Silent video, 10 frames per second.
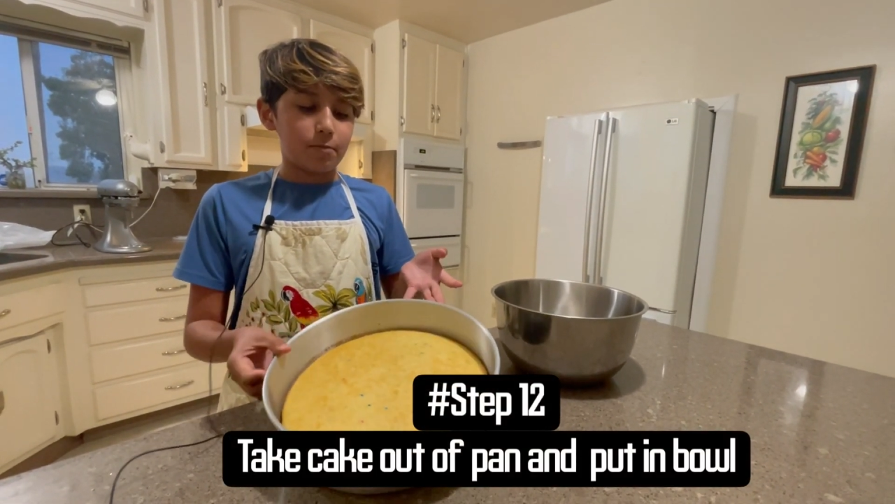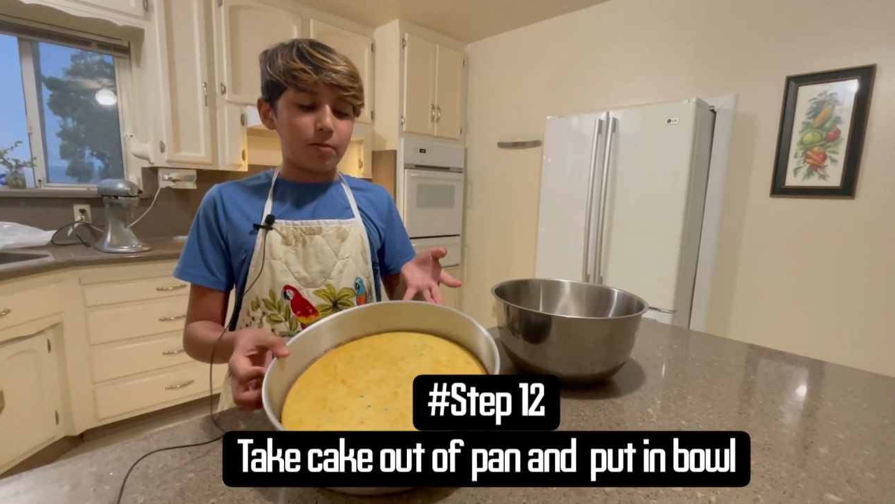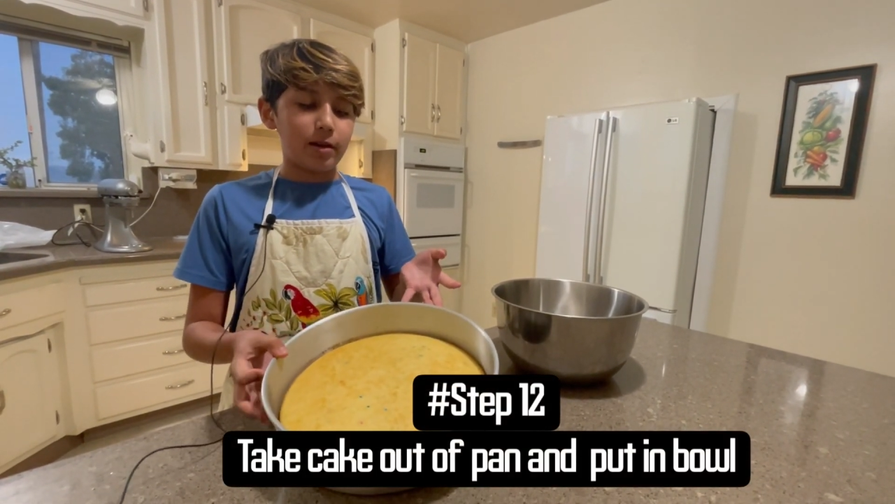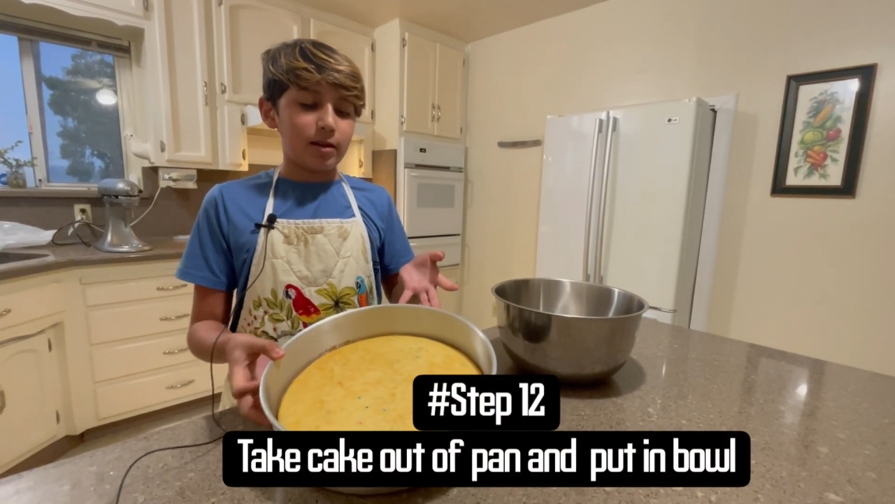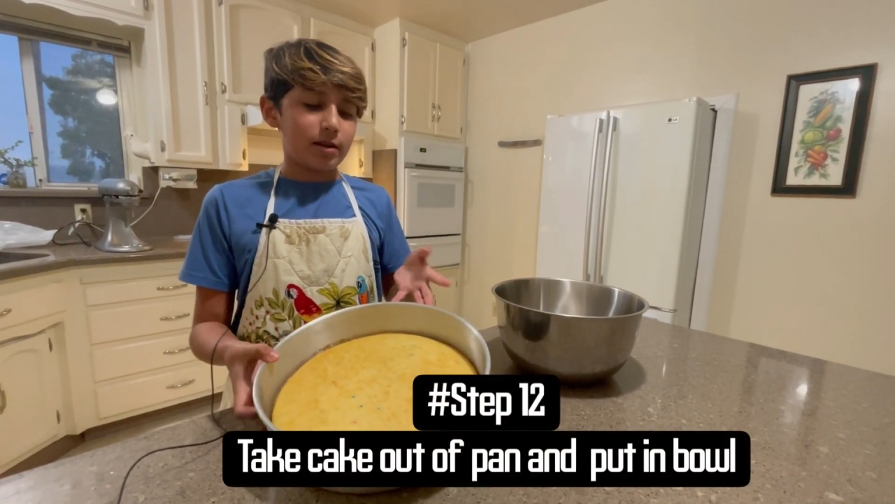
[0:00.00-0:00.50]

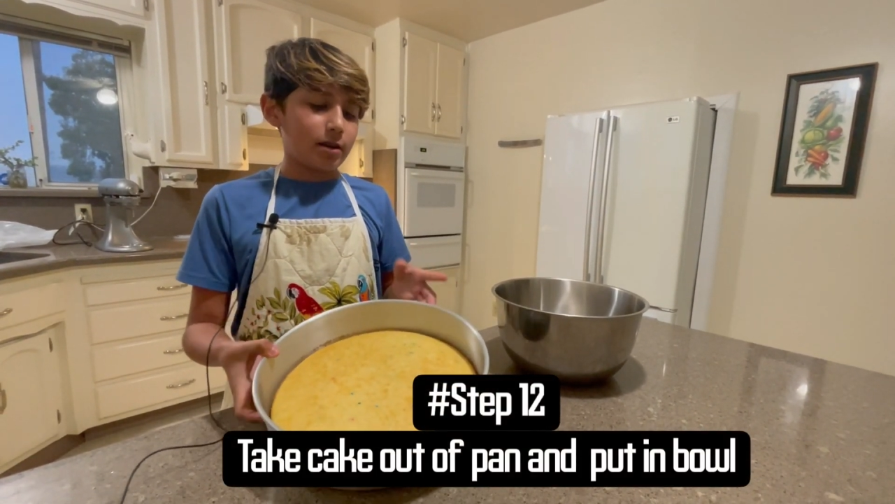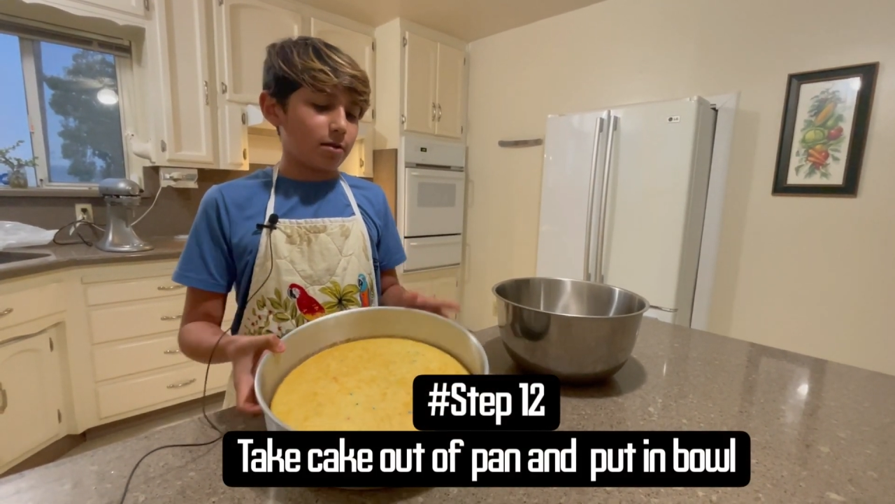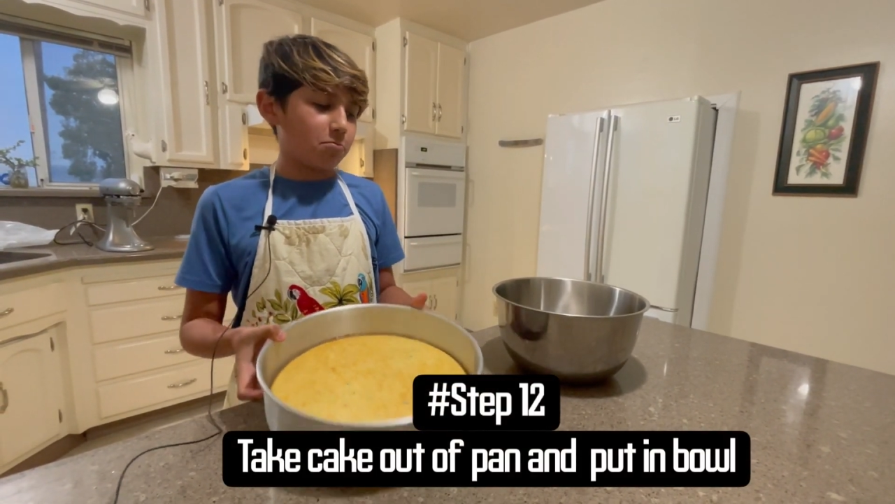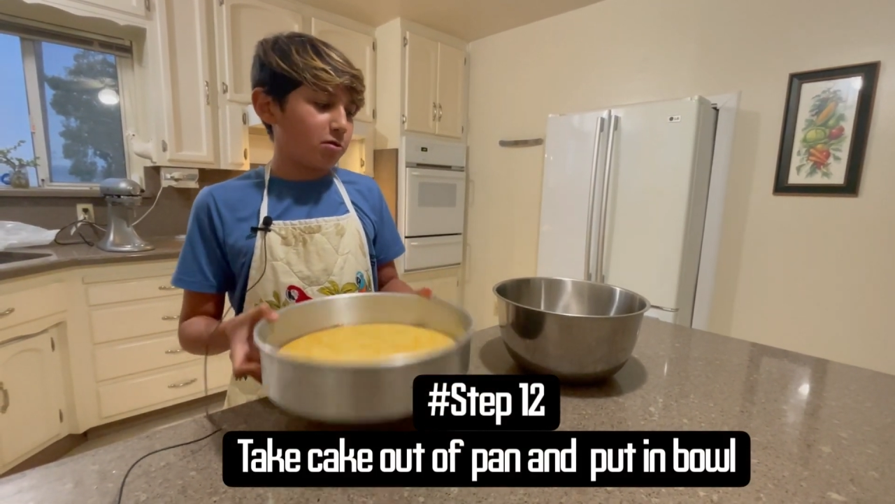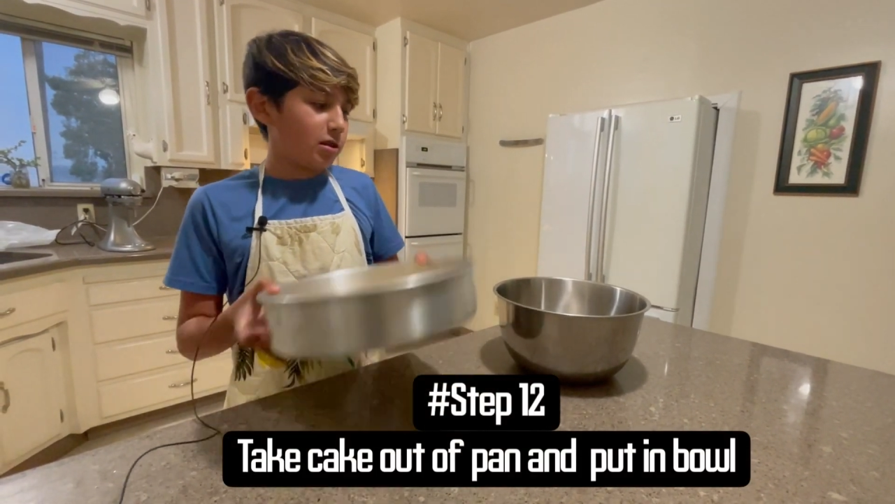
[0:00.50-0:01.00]
pan
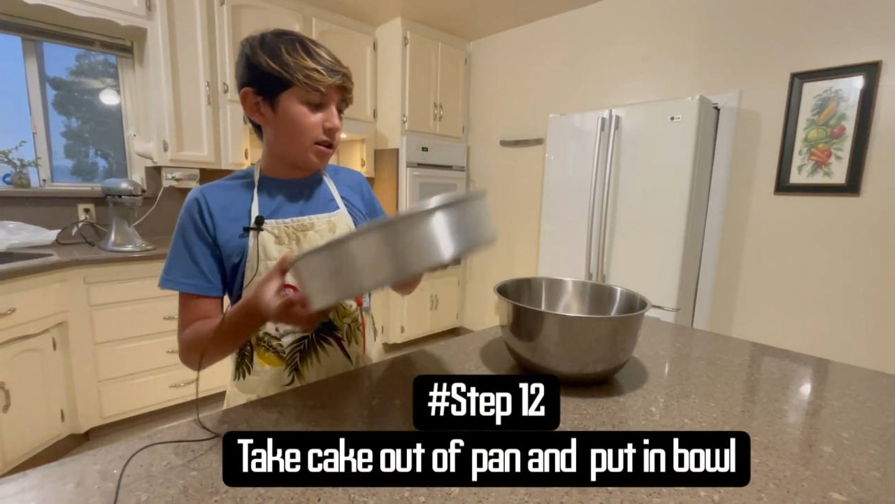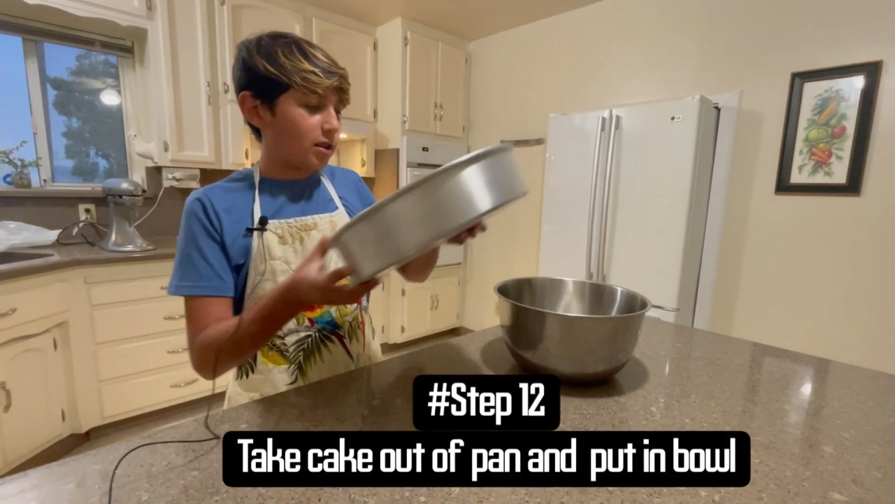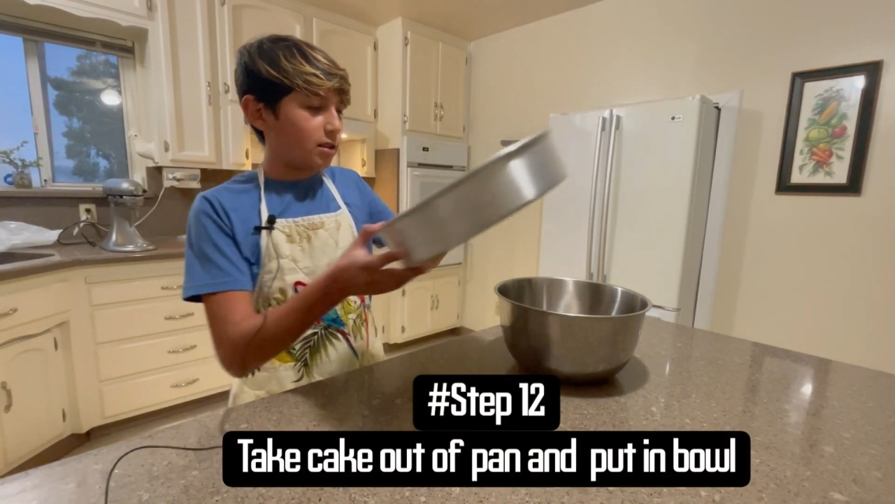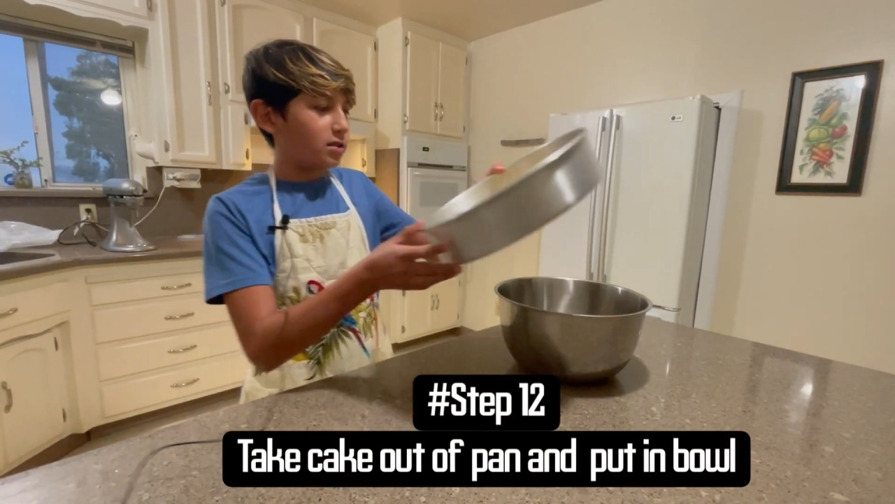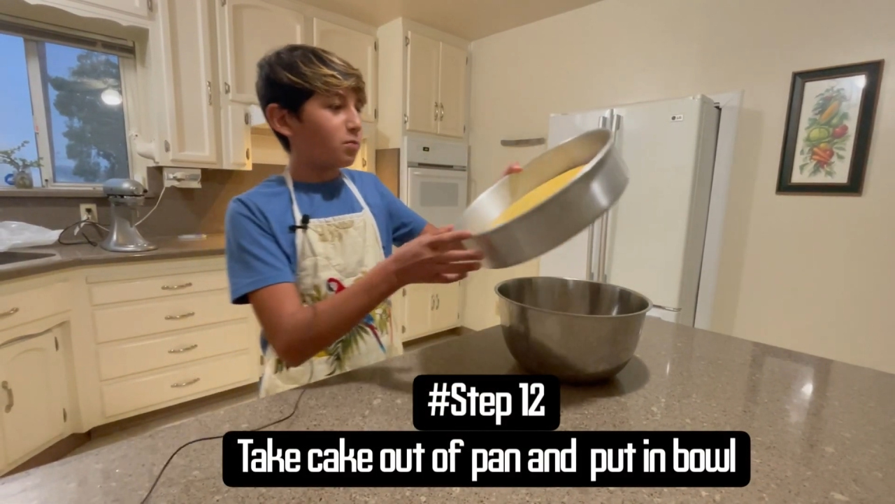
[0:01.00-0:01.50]
and put it
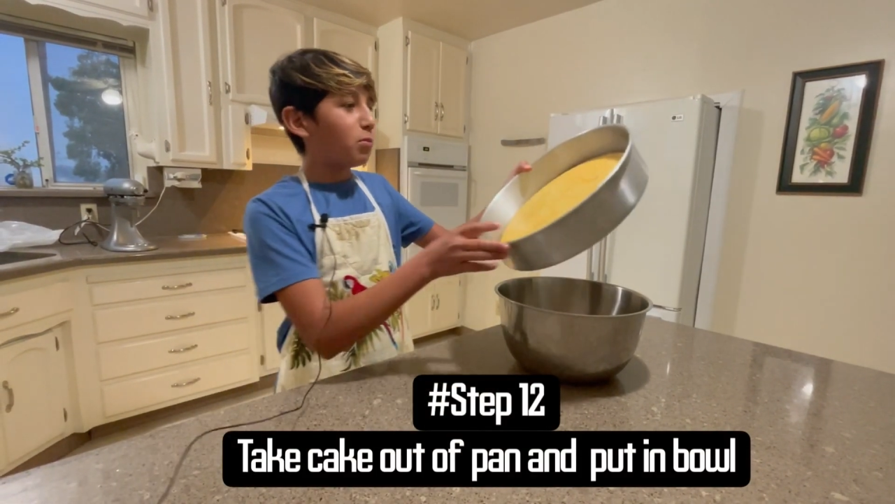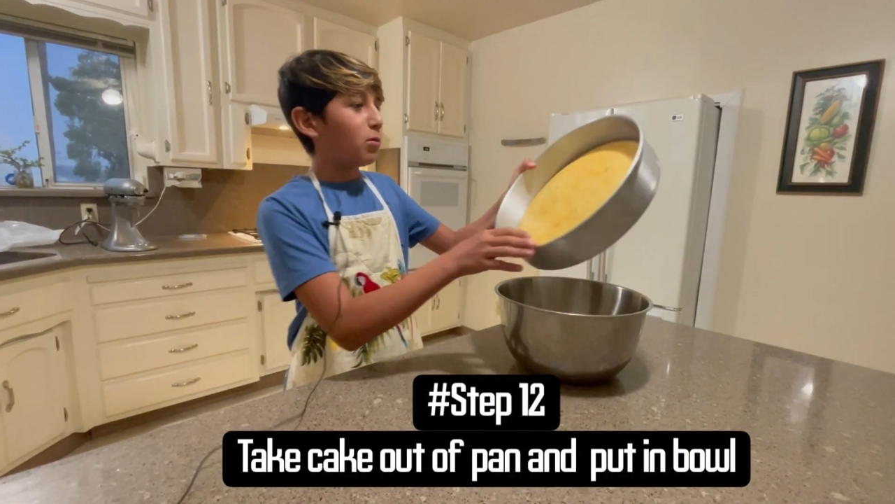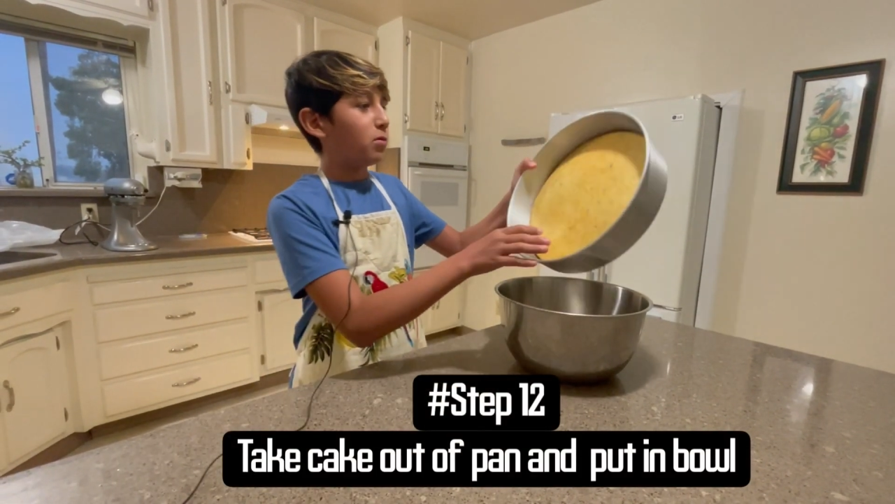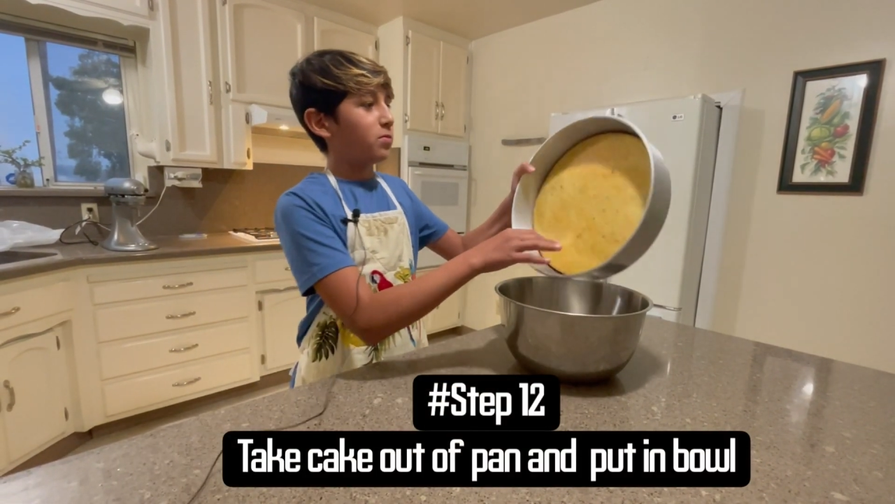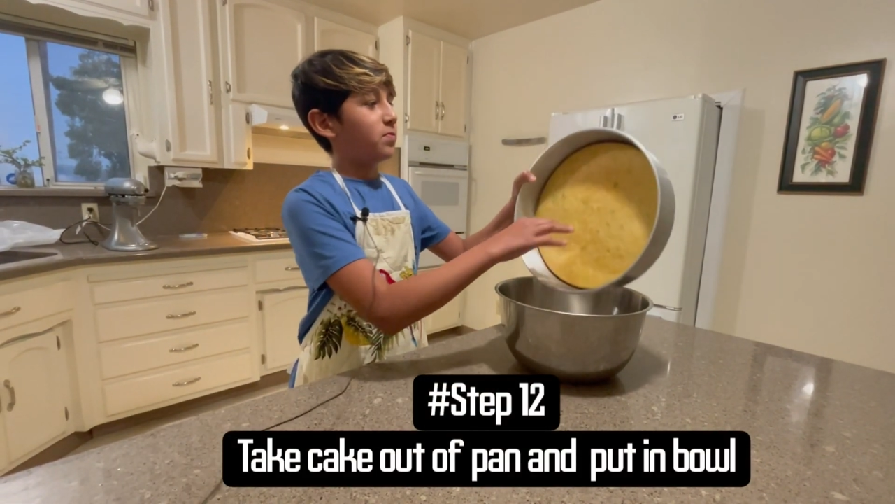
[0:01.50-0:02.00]
in this bowl.